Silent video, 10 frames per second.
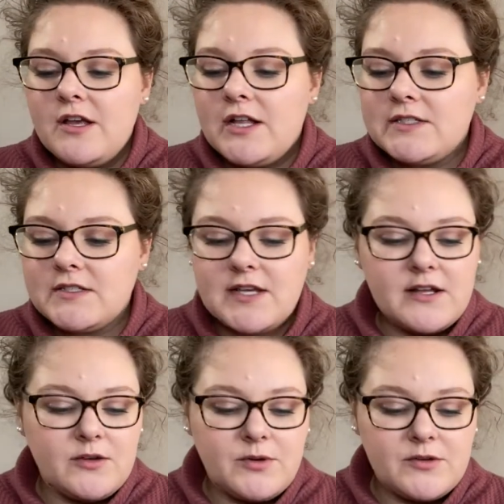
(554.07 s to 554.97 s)
That's
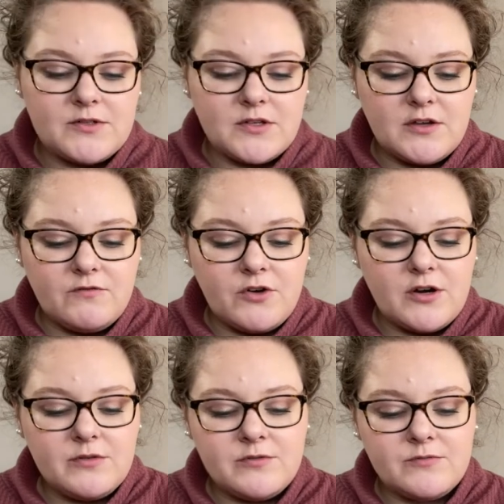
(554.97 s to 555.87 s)
exactly what I was looking
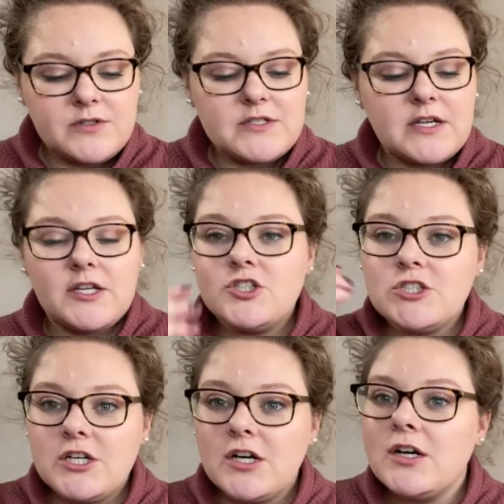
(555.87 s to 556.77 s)
for, was like a
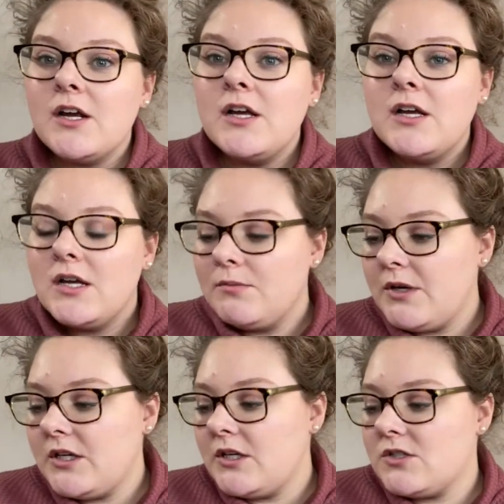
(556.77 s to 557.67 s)
sheer
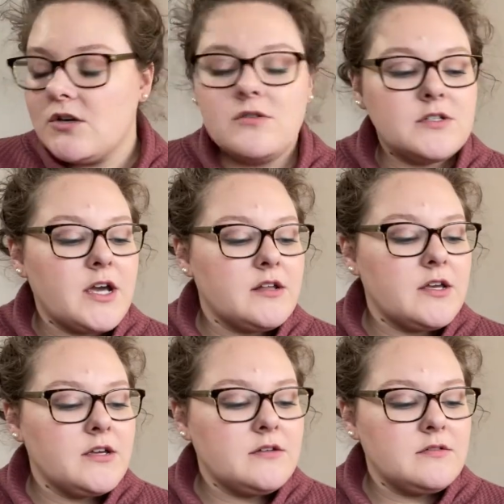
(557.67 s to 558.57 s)
pinky toned
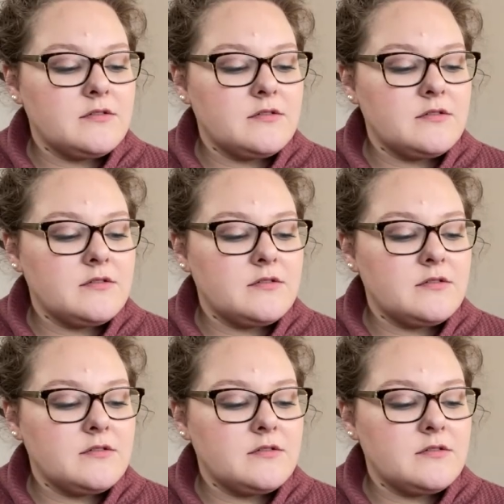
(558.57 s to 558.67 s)
highlight.